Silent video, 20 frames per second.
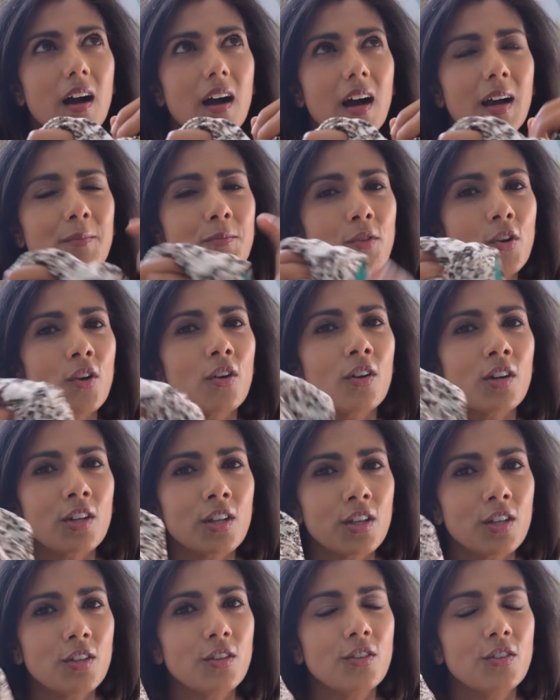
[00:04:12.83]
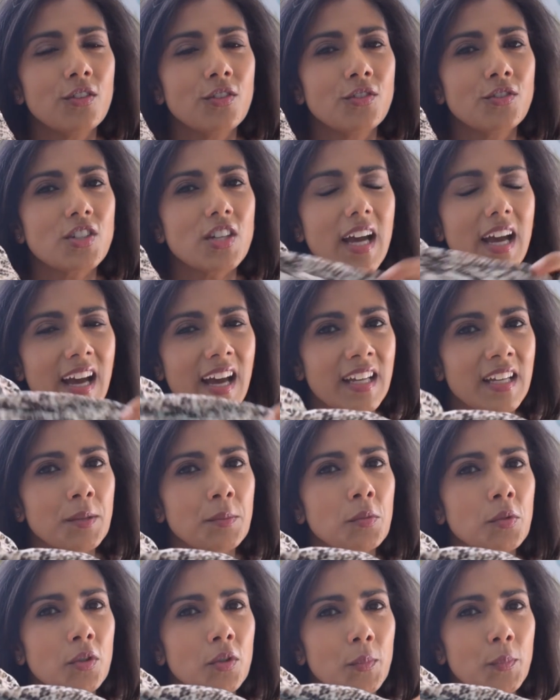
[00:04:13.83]
I'm not a huge
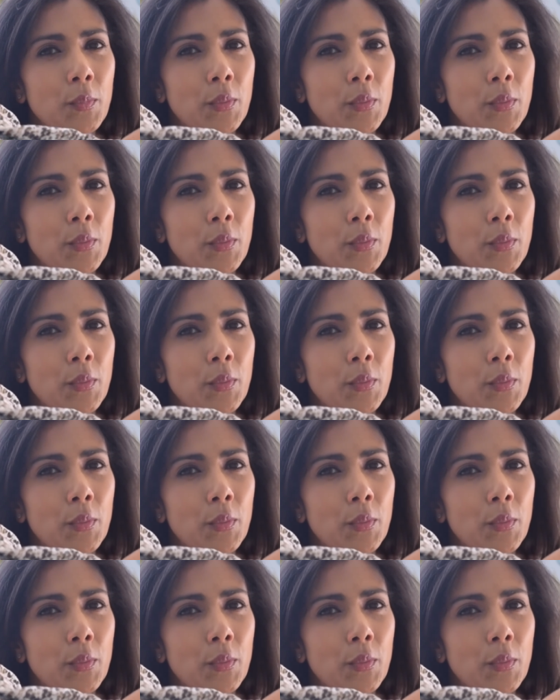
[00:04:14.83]
animal